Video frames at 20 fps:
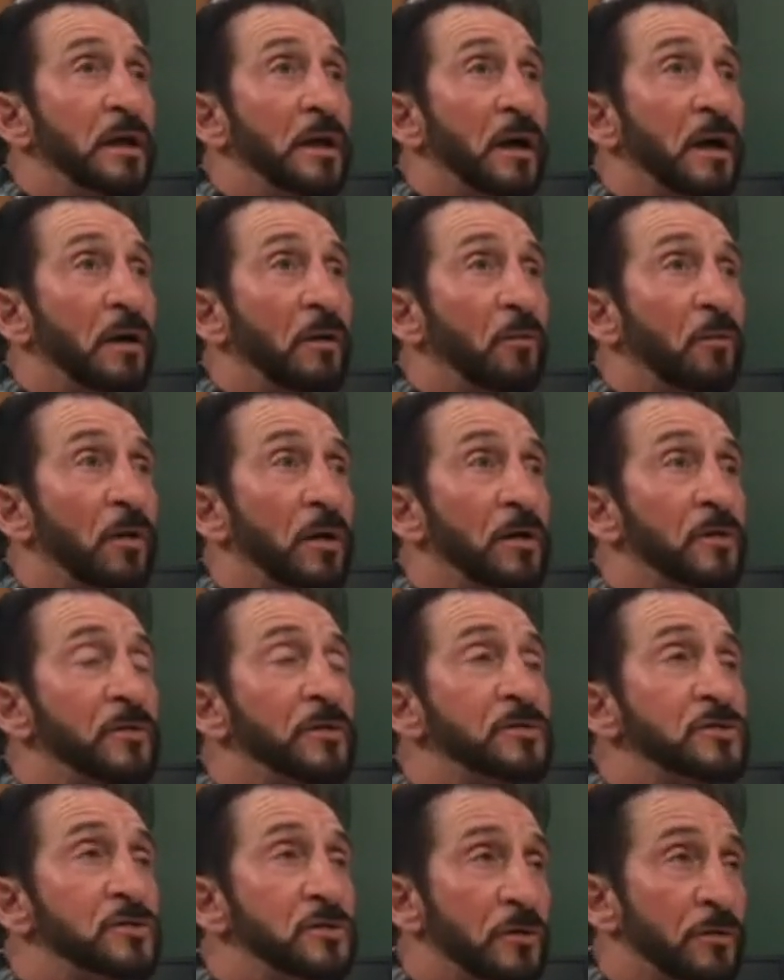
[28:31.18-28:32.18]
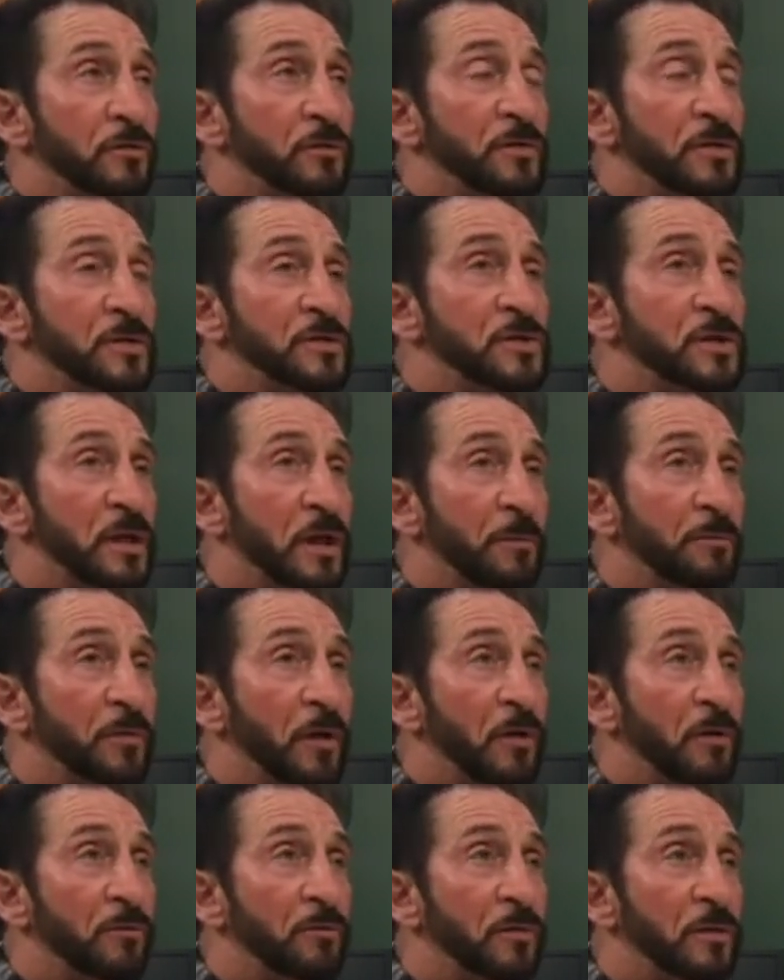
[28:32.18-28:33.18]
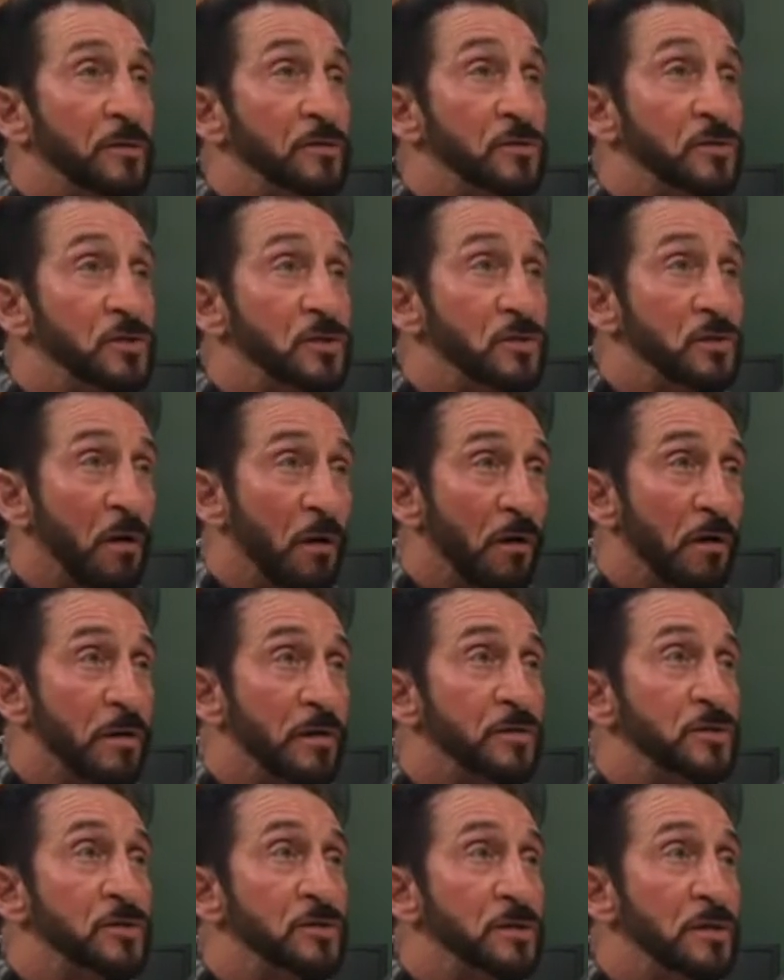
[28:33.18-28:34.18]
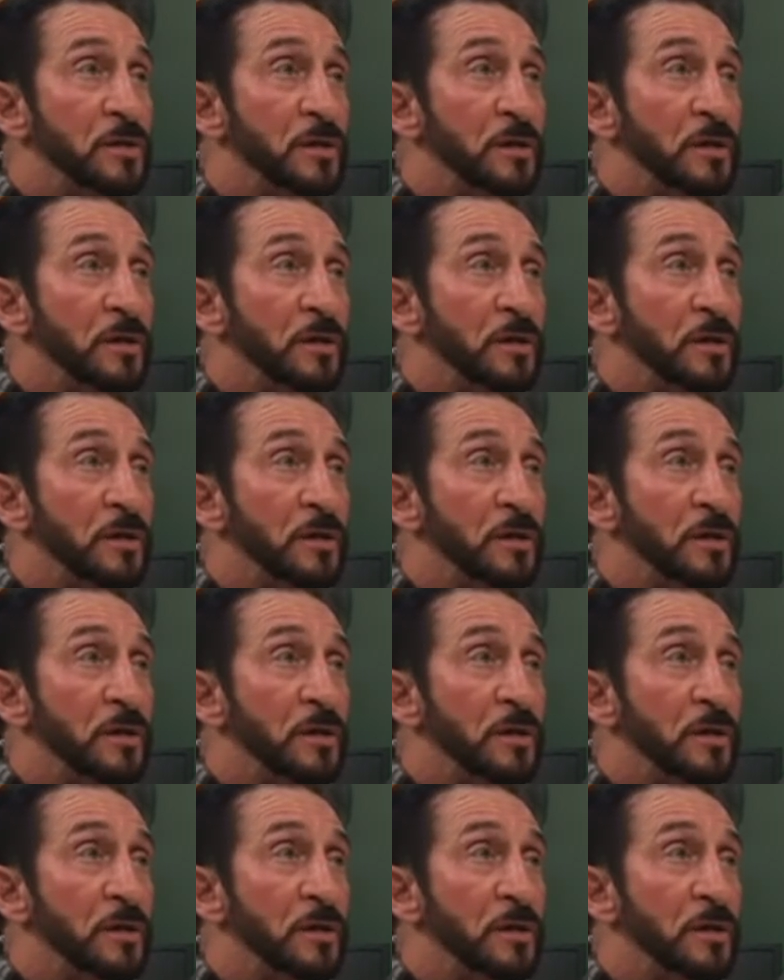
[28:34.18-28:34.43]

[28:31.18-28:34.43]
one of the children that slept over charged,